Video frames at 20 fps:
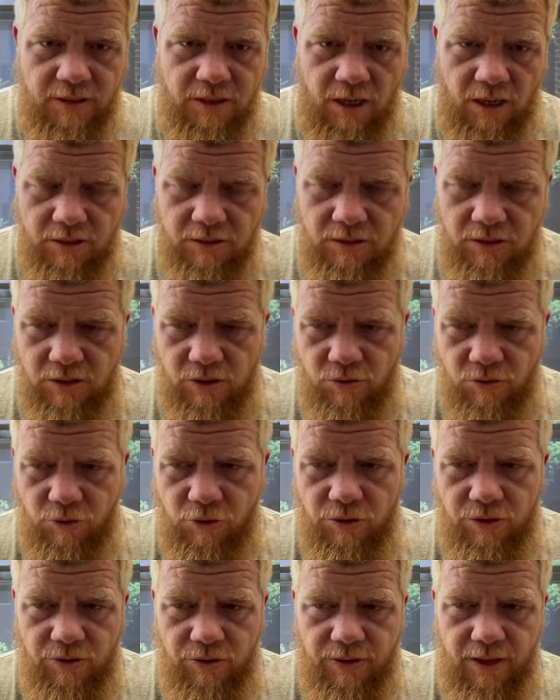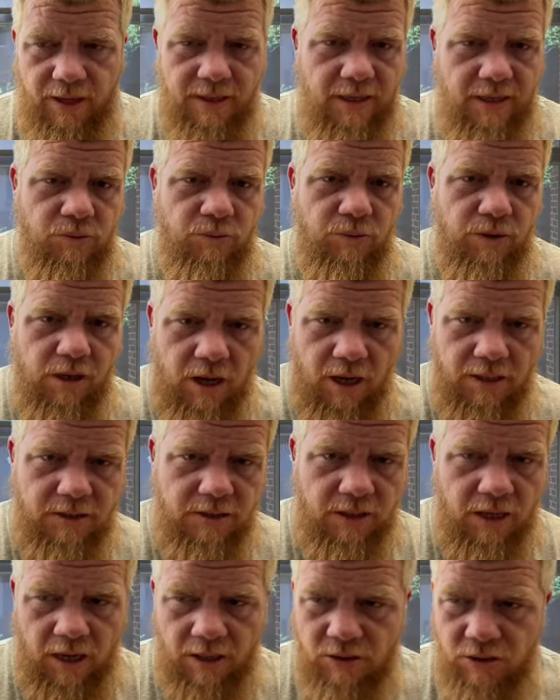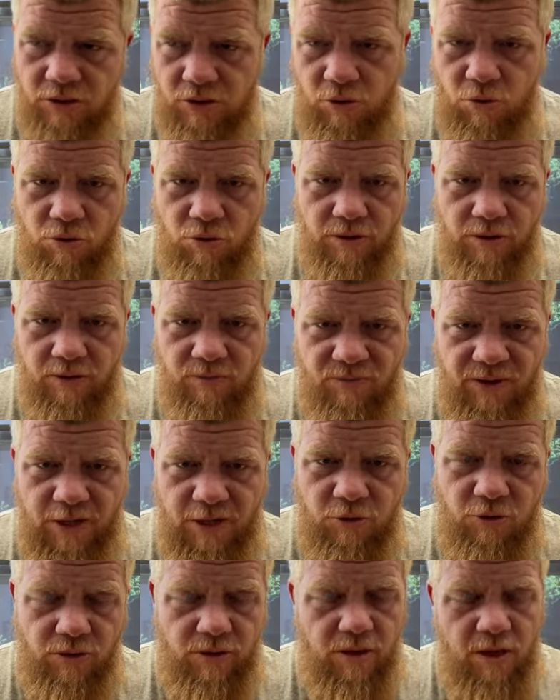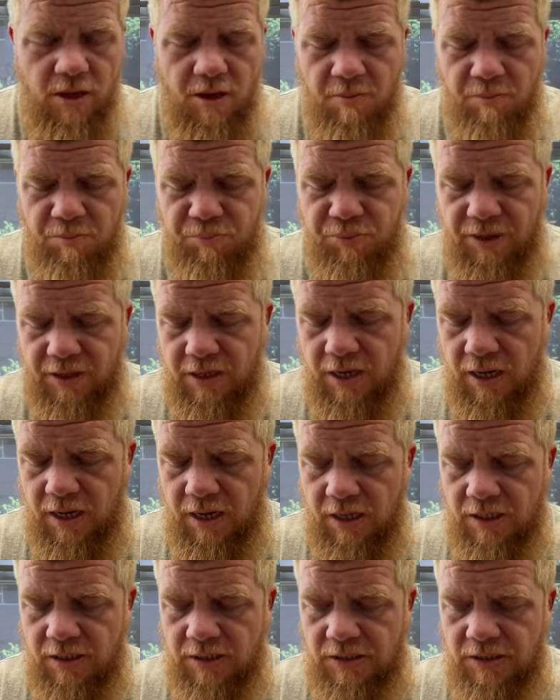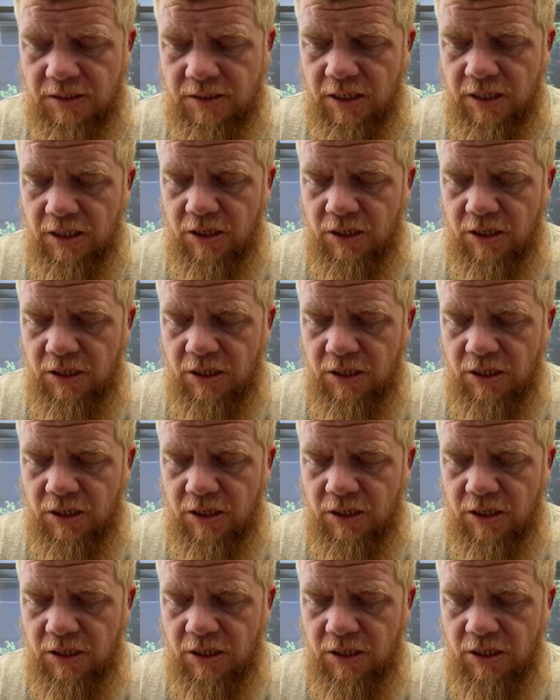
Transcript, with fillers: Constitution, okay? That's what caused the Constitutional Convention because